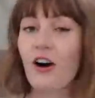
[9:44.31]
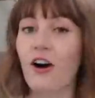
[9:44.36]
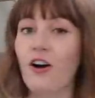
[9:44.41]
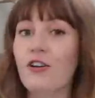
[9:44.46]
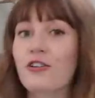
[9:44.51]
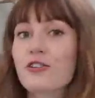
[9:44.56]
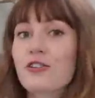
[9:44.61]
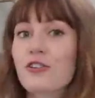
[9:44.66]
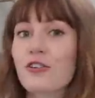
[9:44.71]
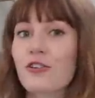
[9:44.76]

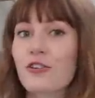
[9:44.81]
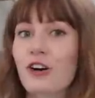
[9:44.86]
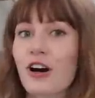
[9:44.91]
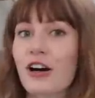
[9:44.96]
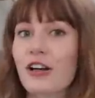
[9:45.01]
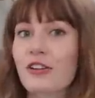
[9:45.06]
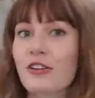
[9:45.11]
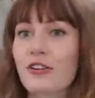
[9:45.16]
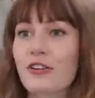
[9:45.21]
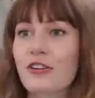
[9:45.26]
Also,
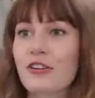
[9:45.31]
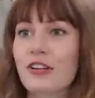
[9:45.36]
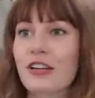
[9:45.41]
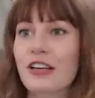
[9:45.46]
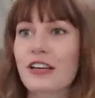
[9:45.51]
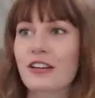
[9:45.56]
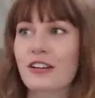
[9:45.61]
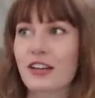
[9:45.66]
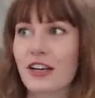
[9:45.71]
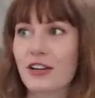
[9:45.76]
I learned
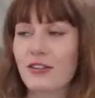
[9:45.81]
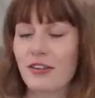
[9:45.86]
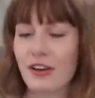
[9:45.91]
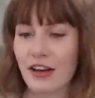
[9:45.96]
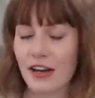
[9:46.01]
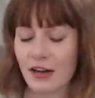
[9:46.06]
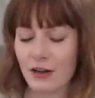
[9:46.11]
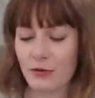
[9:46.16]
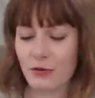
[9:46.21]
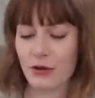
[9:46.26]
like a life
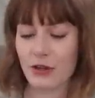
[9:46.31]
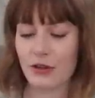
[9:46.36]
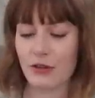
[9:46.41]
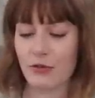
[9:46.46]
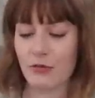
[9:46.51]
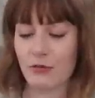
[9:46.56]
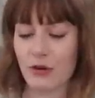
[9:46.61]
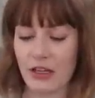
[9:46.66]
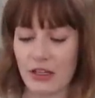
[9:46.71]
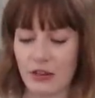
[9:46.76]
hack
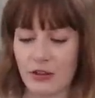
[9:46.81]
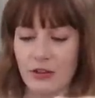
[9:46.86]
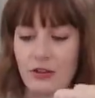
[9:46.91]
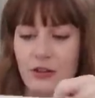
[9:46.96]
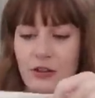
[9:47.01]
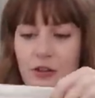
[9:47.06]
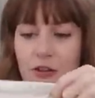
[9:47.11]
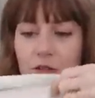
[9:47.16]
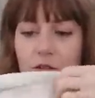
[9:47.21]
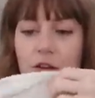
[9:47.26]
with
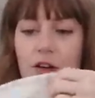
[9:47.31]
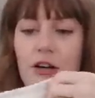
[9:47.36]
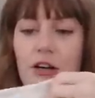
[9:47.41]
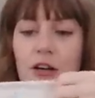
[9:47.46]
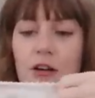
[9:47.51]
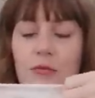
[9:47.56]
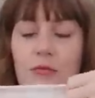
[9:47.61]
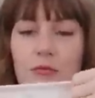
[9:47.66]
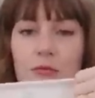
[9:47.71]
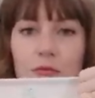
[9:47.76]
regular
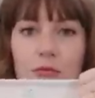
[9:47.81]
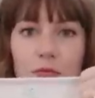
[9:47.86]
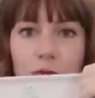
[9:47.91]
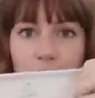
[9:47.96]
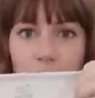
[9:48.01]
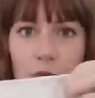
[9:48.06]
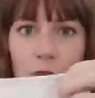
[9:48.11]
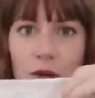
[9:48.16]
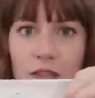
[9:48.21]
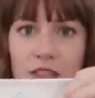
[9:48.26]
um,
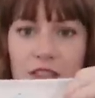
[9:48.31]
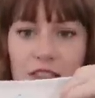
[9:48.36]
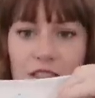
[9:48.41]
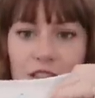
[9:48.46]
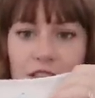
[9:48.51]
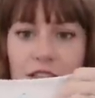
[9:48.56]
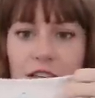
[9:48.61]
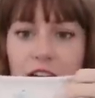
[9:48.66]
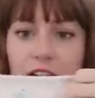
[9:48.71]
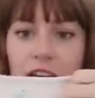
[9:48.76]
like
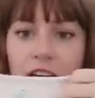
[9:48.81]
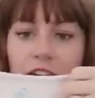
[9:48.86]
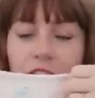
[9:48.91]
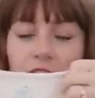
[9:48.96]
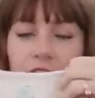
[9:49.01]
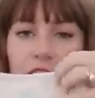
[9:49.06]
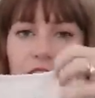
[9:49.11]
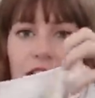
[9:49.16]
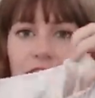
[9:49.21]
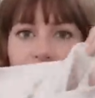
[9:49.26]
onesies
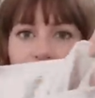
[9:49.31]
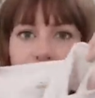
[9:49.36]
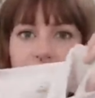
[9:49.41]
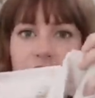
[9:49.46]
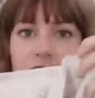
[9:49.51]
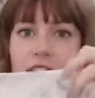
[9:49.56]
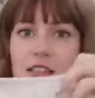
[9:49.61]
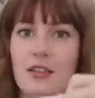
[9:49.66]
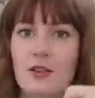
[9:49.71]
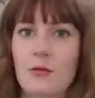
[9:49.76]
is
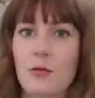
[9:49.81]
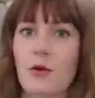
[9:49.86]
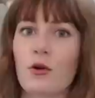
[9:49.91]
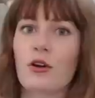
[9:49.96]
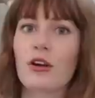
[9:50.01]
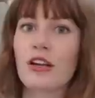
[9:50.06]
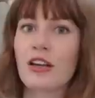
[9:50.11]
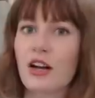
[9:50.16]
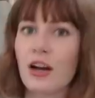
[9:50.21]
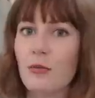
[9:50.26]
instead of
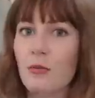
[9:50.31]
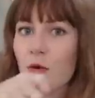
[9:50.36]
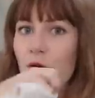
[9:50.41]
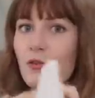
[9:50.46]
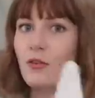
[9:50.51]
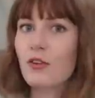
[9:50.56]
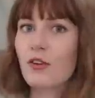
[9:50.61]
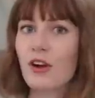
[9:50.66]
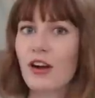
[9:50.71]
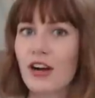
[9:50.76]
pulling it up
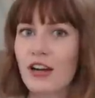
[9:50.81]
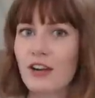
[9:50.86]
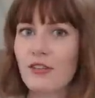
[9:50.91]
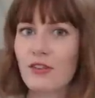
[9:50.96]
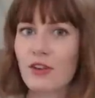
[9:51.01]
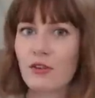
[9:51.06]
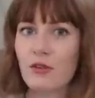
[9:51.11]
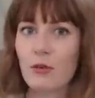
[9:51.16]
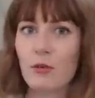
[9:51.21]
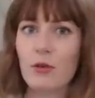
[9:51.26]
over their head
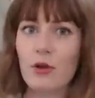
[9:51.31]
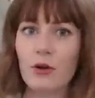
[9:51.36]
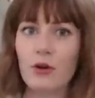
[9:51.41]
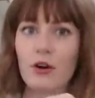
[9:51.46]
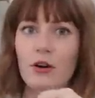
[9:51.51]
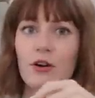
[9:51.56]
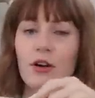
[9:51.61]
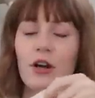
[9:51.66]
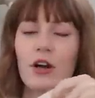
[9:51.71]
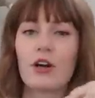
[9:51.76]
if they have a
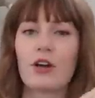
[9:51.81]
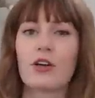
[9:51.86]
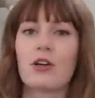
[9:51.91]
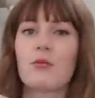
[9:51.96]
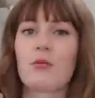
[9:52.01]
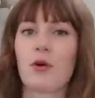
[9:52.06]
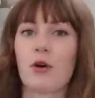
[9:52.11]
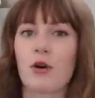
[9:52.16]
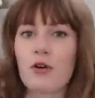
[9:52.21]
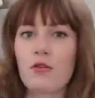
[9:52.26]
blowout,
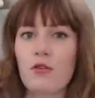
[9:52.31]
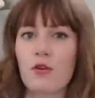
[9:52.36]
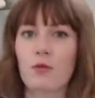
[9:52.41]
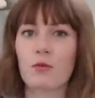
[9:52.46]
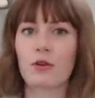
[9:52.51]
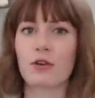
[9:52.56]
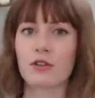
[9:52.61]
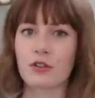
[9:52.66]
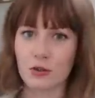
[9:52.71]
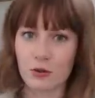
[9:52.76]
you pull it
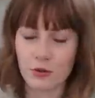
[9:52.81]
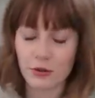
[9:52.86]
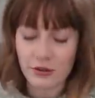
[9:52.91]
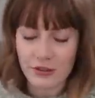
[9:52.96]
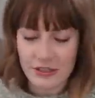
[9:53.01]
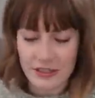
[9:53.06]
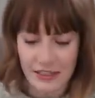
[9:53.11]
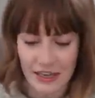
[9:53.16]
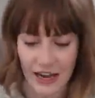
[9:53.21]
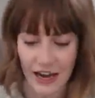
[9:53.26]
from their
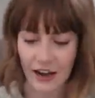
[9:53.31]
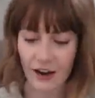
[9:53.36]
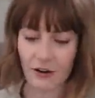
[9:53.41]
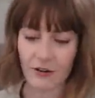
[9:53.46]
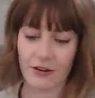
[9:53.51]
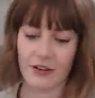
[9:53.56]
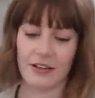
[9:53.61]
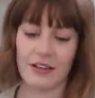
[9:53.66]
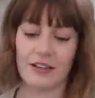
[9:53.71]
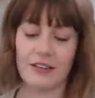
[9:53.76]
shoulders
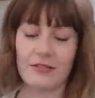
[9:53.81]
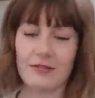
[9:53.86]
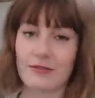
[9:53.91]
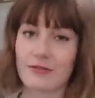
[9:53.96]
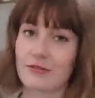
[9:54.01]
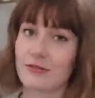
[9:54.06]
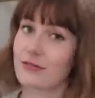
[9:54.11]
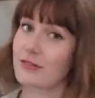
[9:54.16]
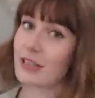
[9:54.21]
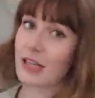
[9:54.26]
down.
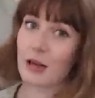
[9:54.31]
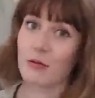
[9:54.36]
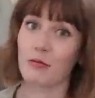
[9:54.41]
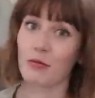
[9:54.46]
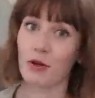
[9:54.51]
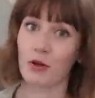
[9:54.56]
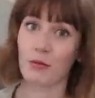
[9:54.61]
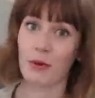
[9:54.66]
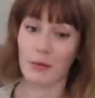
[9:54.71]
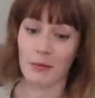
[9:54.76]

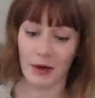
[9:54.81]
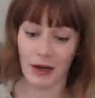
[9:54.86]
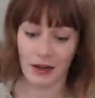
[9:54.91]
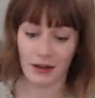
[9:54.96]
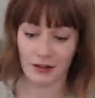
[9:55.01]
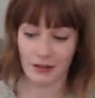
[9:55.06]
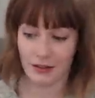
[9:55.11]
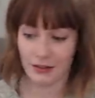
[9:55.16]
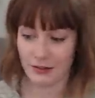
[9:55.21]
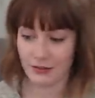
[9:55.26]
Blew my
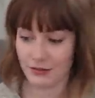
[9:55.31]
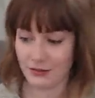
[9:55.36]
mind.